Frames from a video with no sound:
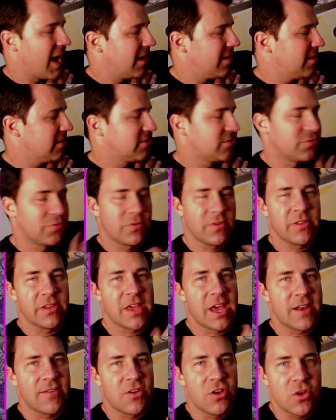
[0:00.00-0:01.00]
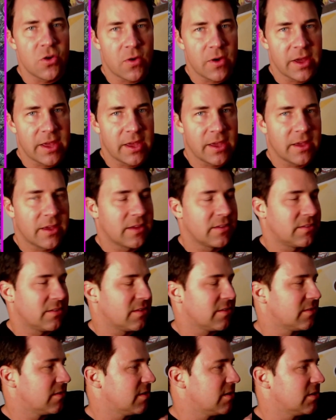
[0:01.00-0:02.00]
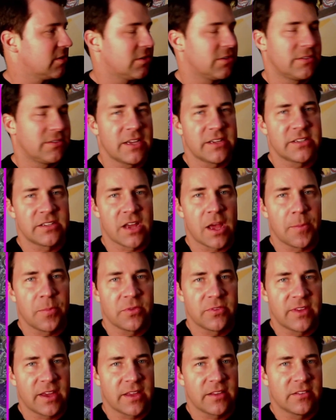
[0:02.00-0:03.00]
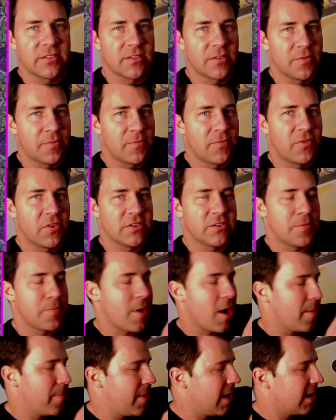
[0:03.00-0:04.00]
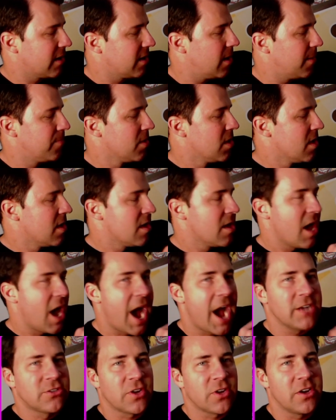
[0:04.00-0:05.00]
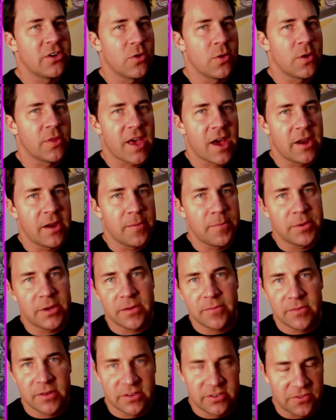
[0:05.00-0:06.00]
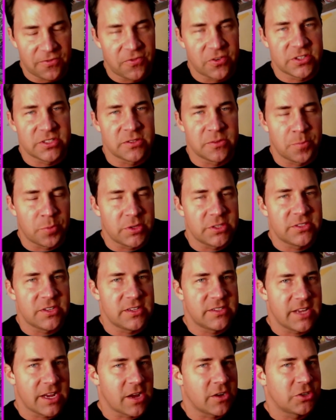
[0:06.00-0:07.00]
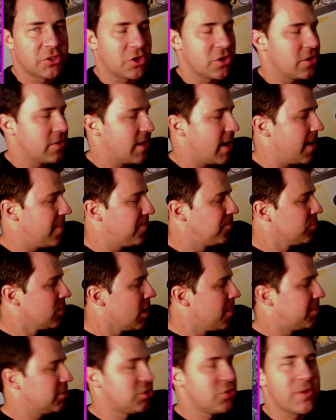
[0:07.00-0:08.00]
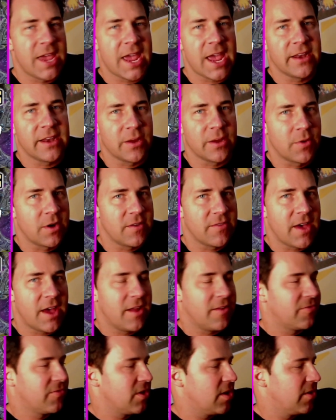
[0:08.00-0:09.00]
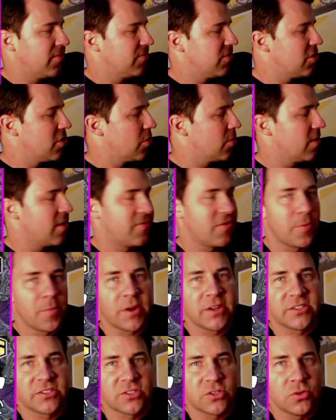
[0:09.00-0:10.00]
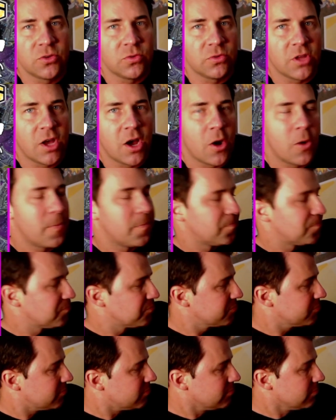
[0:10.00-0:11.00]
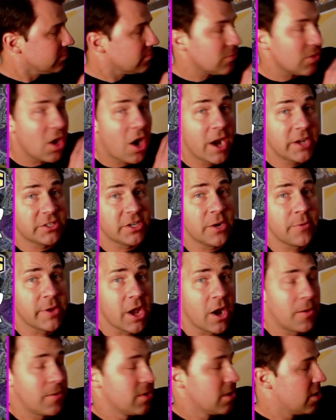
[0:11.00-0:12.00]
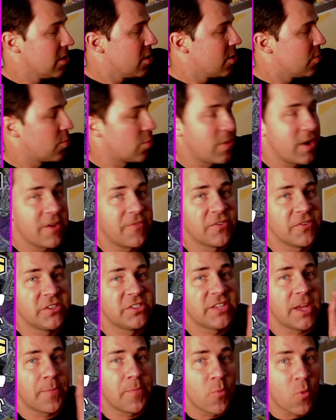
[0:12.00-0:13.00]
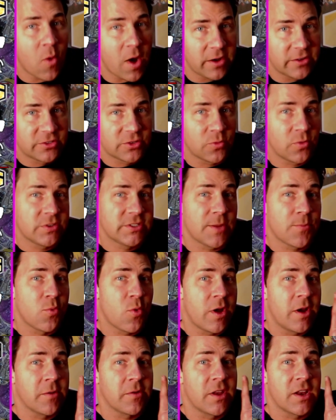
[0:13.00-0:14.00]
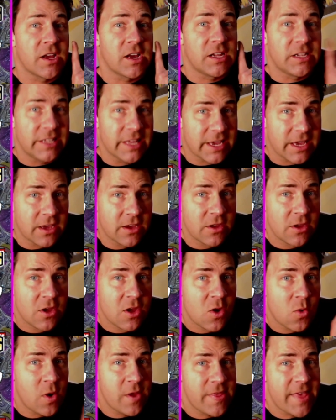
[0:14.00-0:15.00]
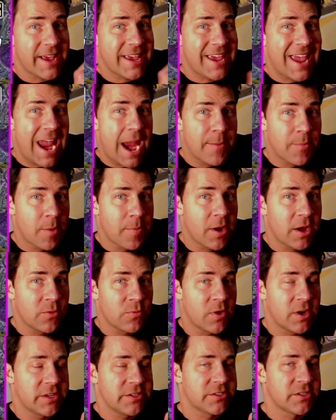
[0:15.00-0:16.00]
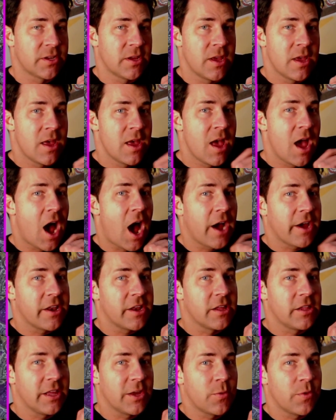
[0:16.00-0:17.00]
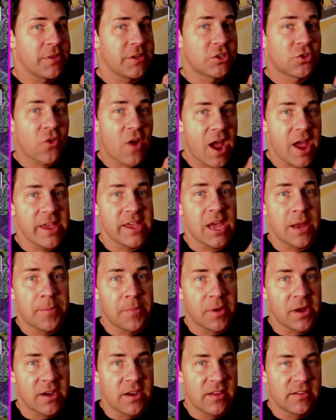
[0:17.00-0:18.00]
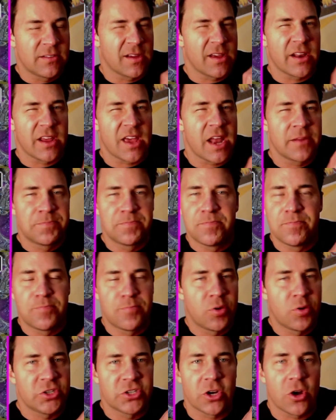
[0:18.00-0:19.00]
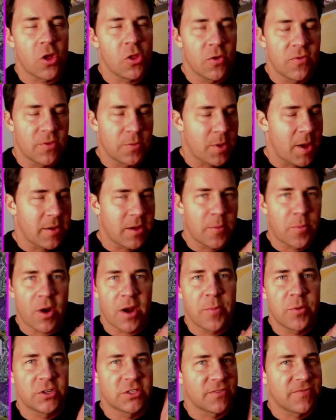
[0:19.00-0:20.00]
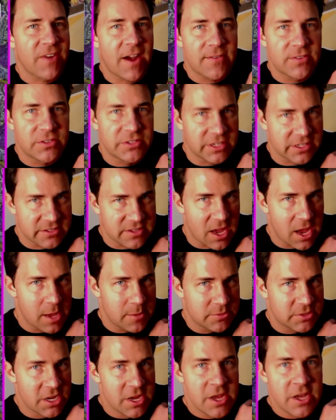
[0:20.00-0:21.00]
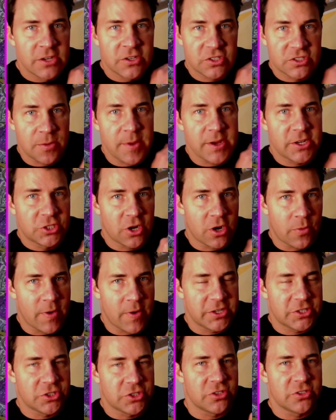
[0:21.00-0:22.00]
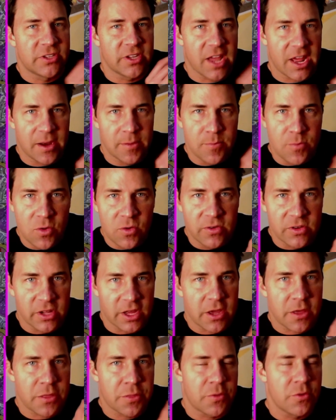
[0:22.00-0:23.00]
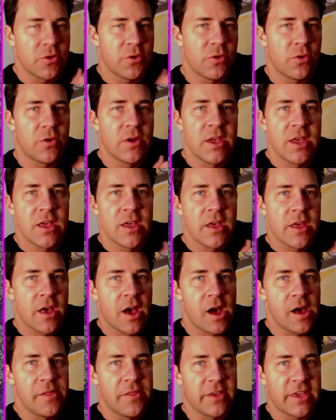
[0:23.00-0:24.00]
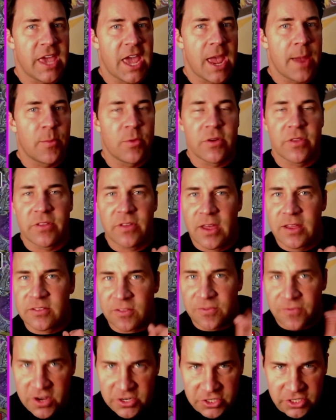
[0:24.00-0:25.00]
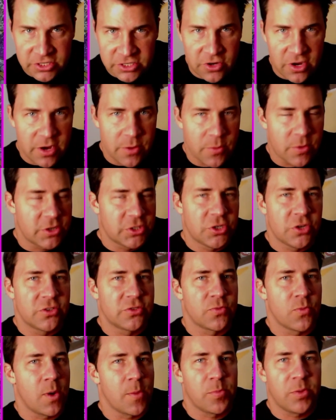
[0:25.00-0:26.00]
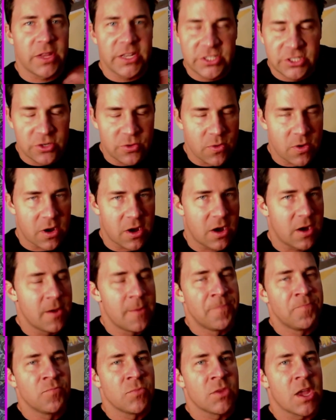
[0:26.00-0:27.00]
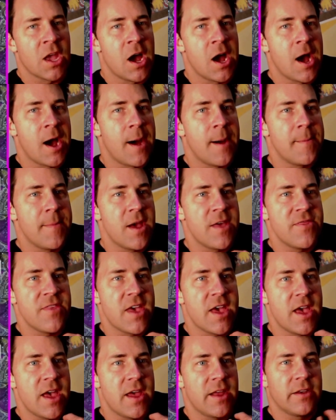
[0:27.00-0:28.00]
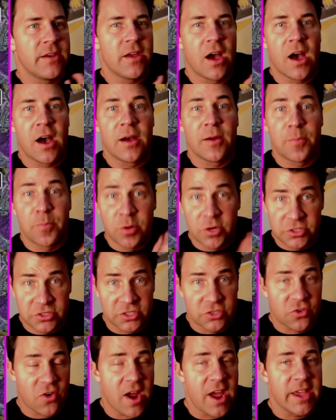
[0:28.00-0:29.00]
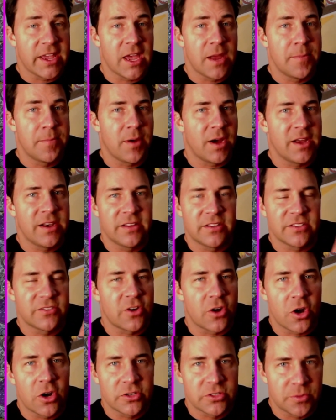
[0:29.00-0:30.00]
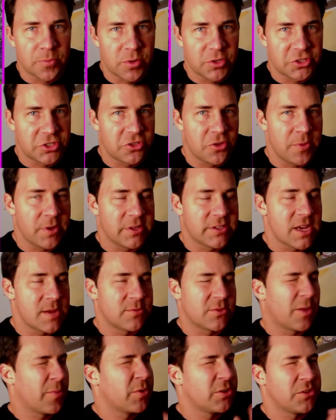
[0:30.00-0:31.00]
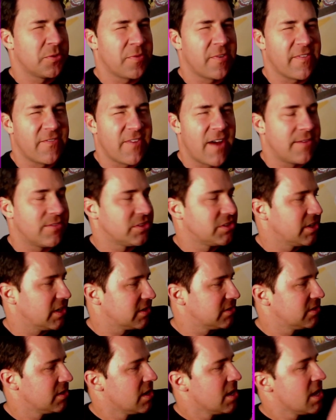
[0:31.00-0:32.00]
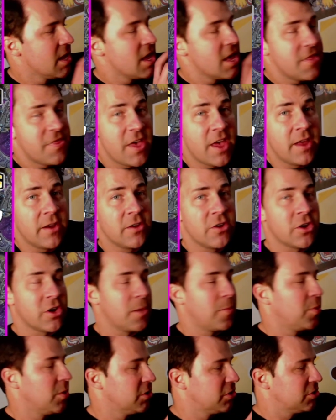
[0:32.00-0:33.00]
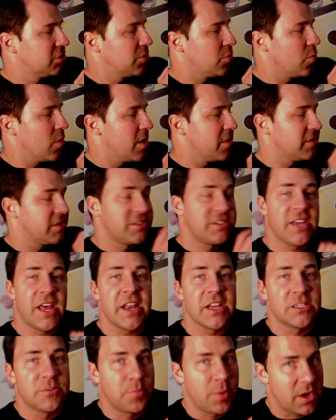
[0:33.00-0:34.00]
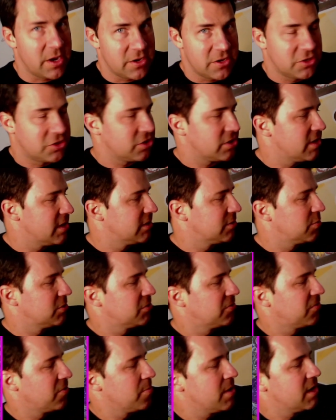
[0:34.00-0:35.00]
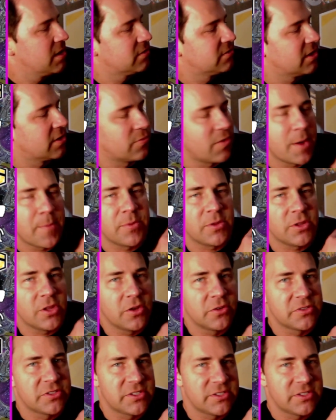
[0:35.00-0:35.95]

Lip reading: It's really kind of annoying because it takes a couple seconds for it to pop back up. I try to do it without it, but for simplicity's sake, I'll show you that. But you can get rid of that if your button's too low. All right, so here we go. We're ready for step 1. So with step 1, I'm gonna click where that camera button was. I'm gonna click where the try again button is. I'm gonna kind of push it all over I'm gonna probably push it 5 or 6 times just to make sure it registers to kind of click through the game where it has the finishing screen where it shows what place you were, and then push the try again button. It doesn't hurt to push it too many times, so I'll push it 5 or 6. Then you're gonna push where the settings button usually is, which for me it's like right below